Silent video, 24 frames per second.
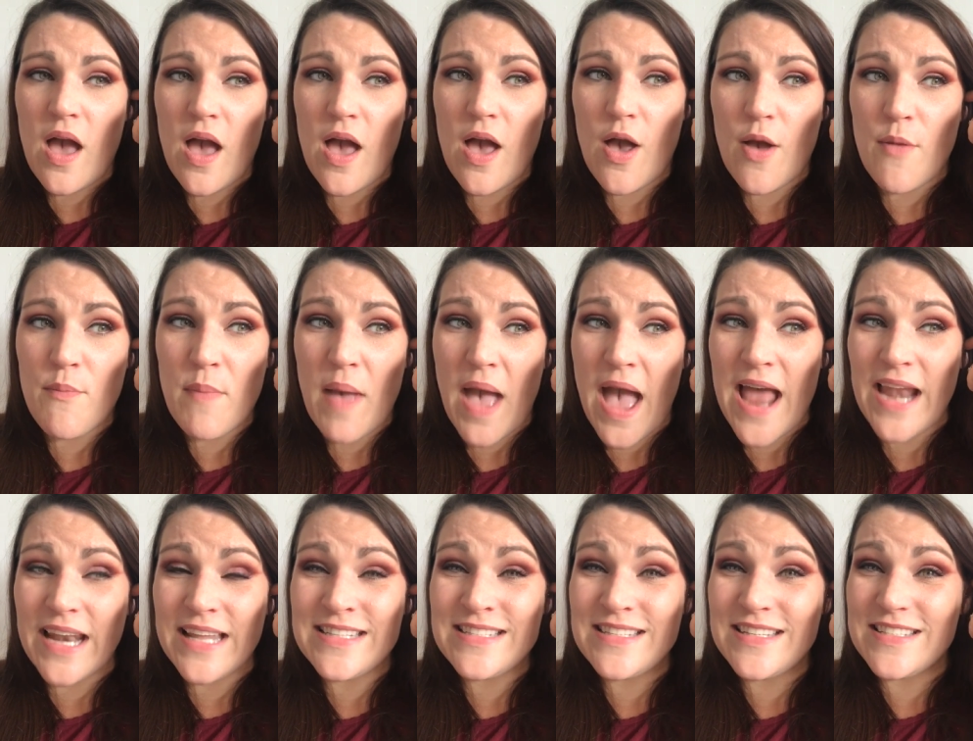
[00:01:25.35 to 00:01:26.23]
Um,
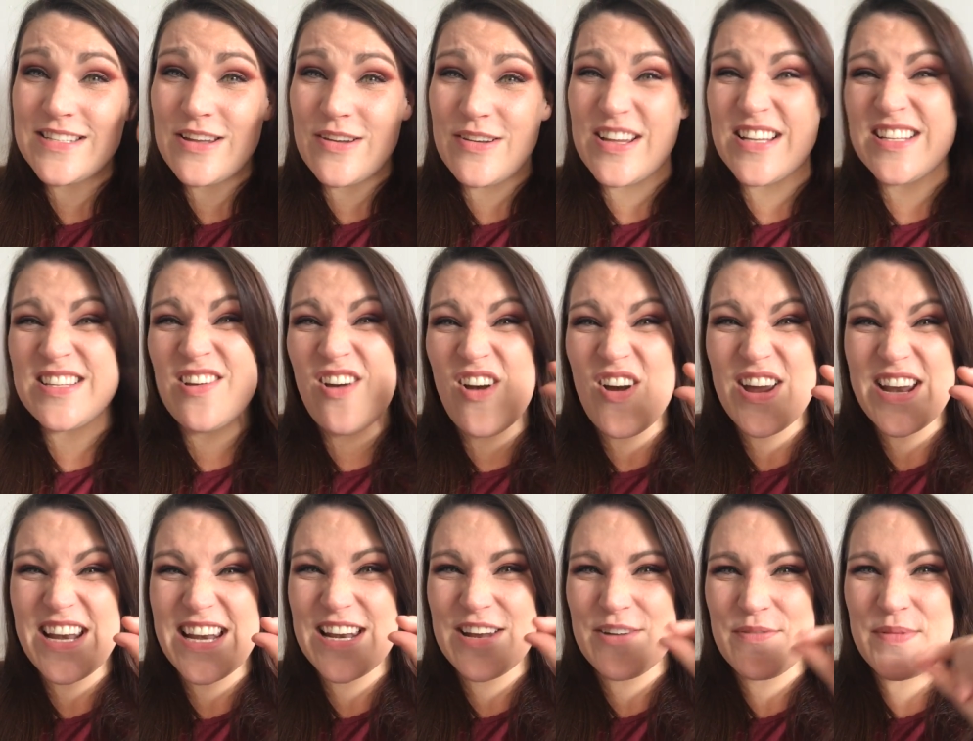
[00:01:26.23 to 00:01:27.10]
Alice is only a
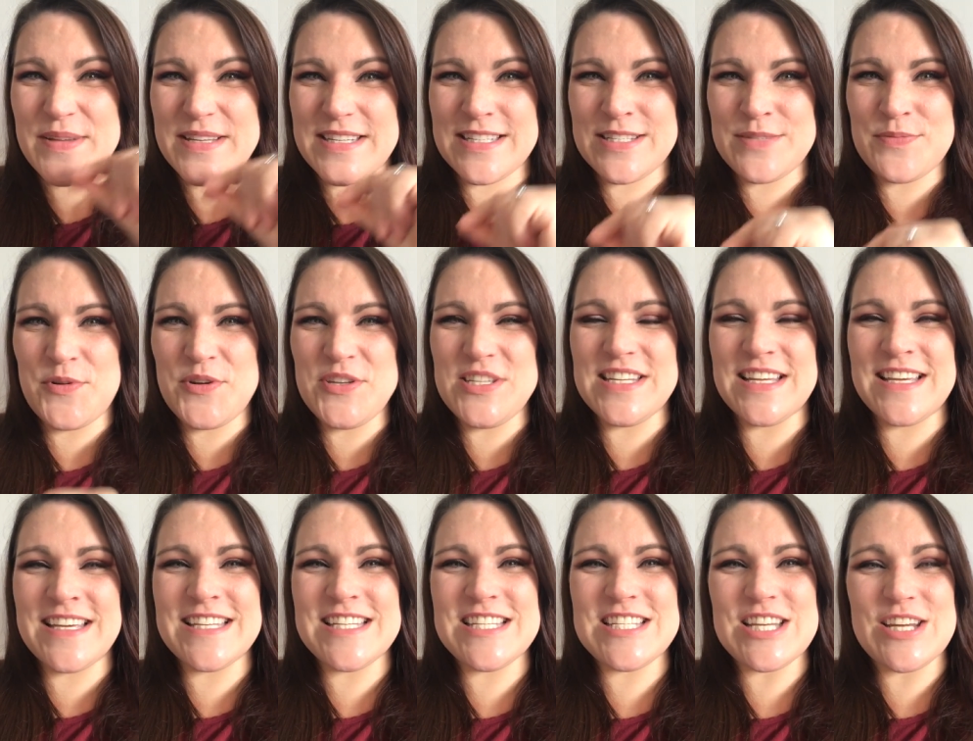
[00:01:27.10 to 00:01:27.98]
tiny little bit disappointed
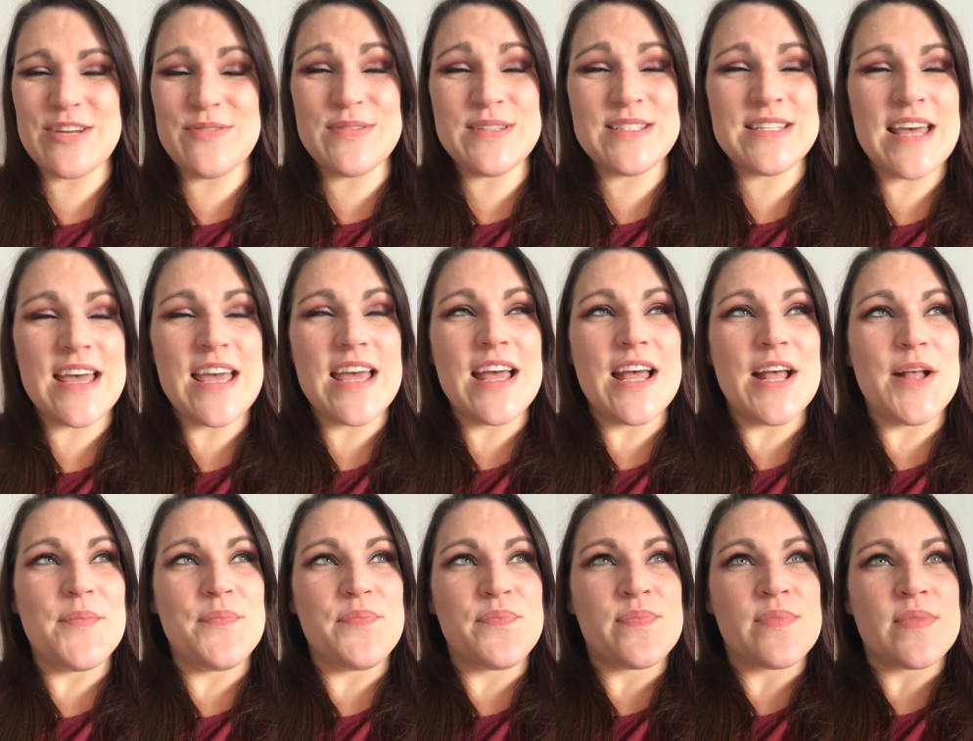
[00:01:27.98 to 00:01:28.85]
because she was,
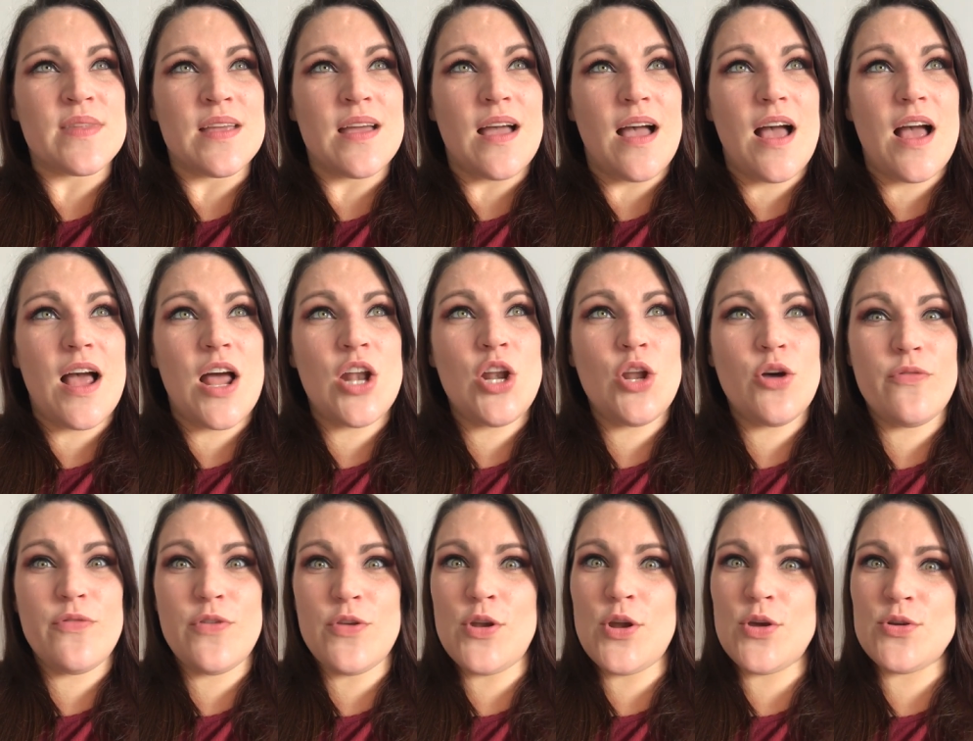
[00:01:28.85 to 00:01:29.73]
a lot
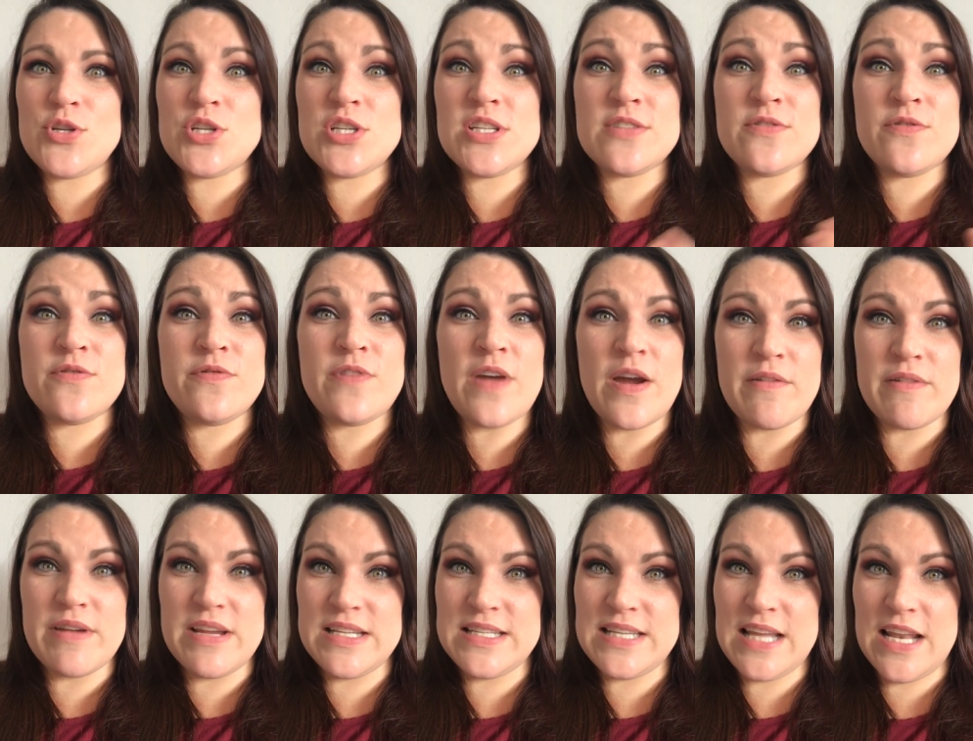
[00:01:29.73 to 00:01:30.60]
of you know, she's
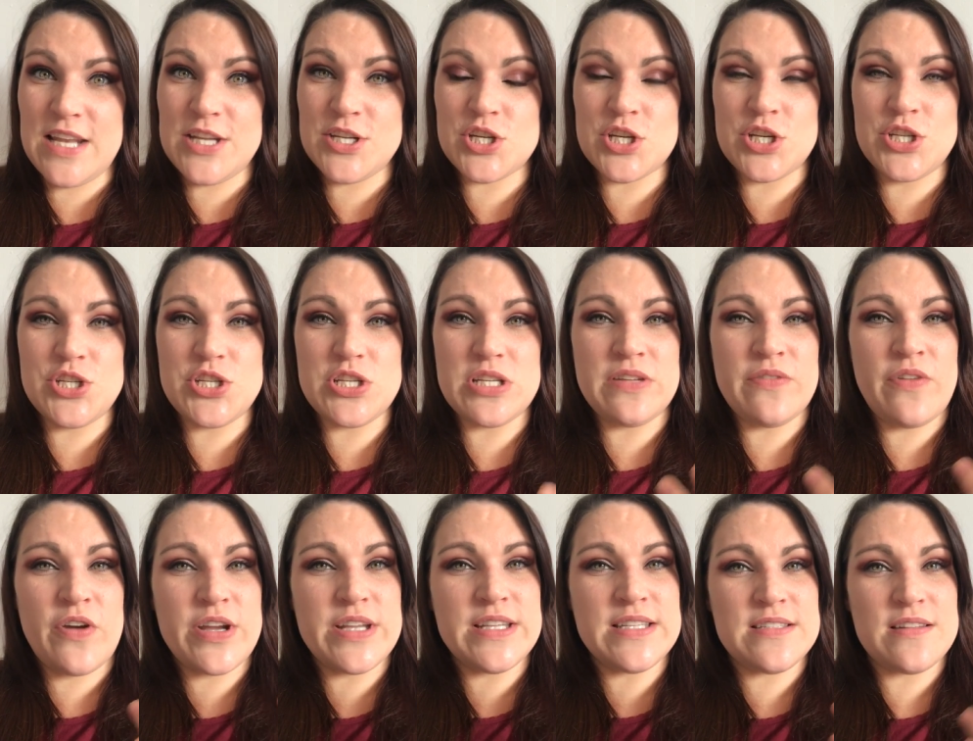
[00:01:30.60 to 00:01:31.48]
very intelligent, she's
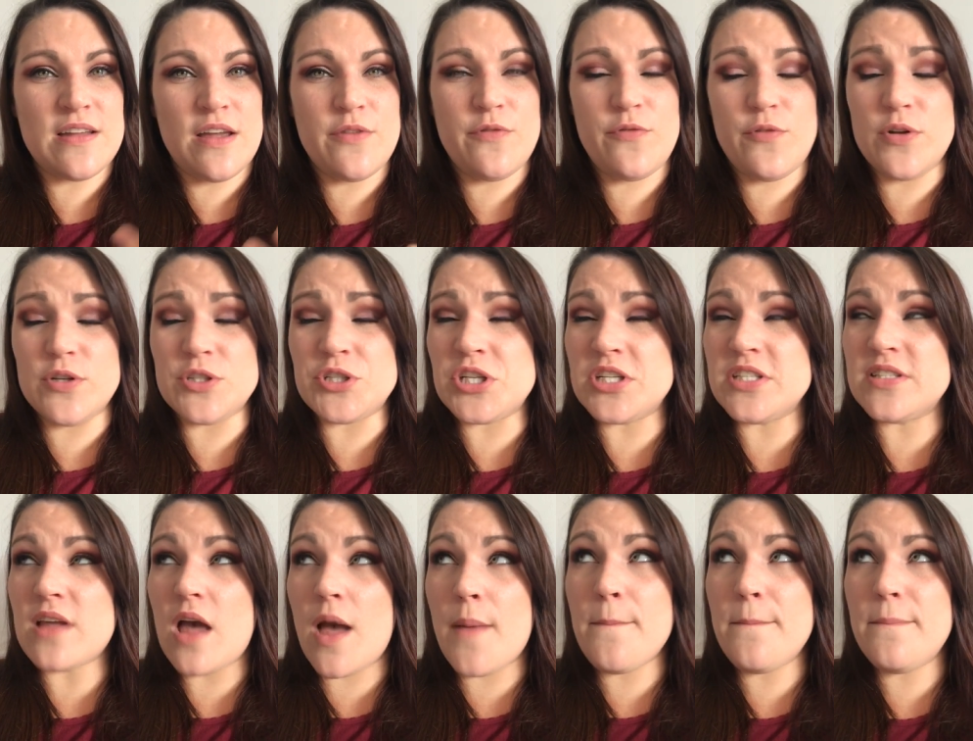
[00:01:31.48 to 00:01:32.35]
very insightful,
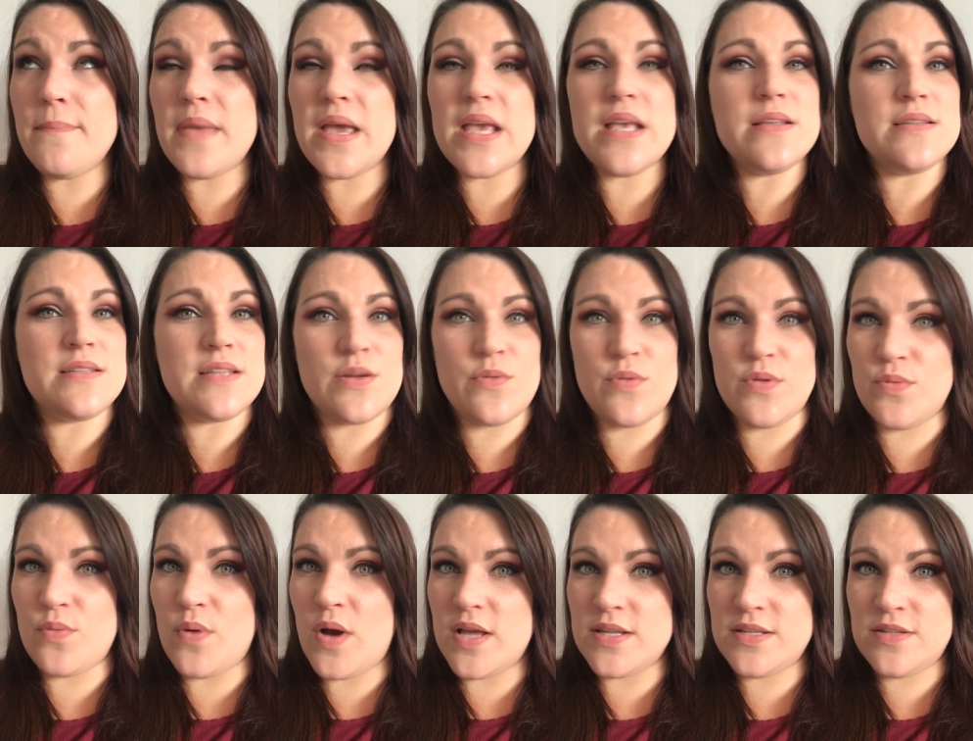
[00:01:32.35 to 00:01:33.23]
she's amazing
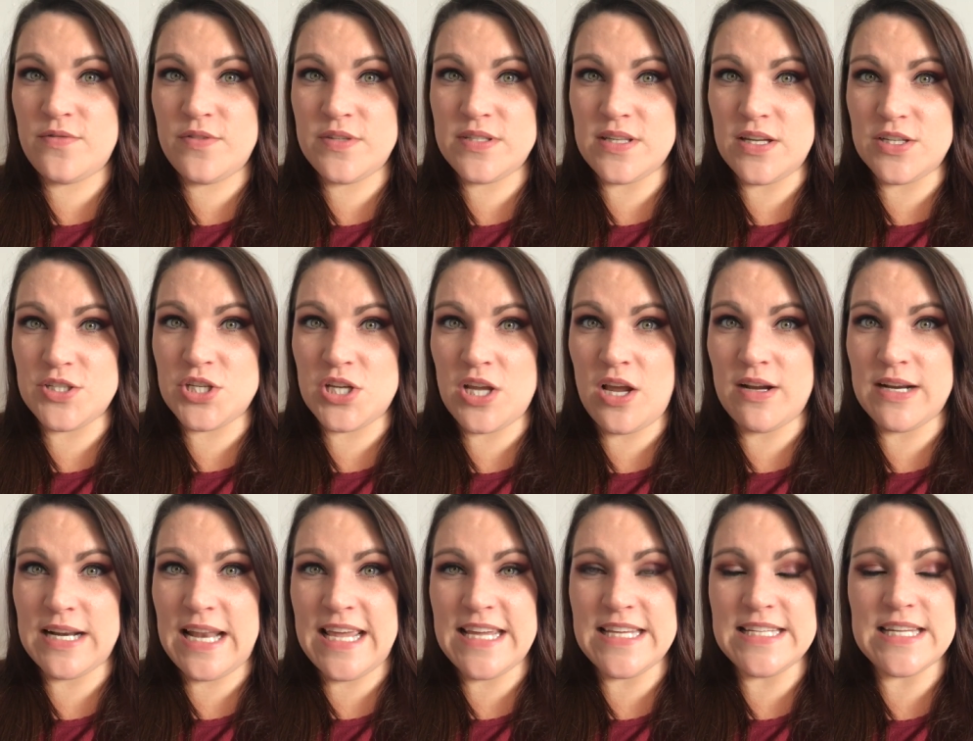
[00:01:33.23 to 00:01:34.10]
with words for such a
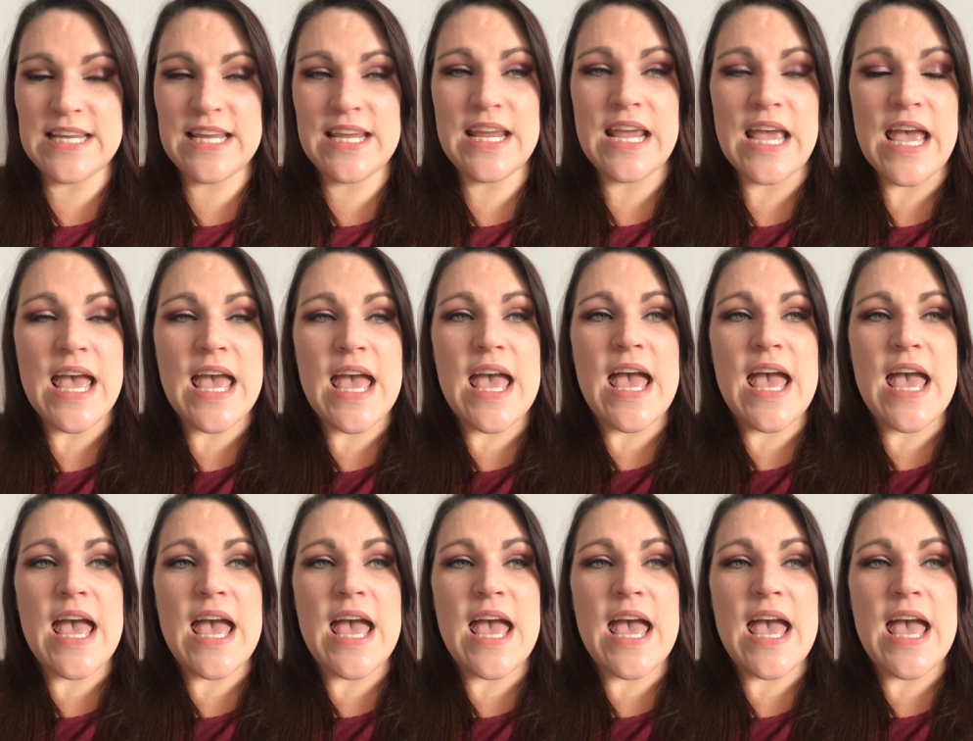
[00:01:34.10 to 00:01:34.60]
young lady.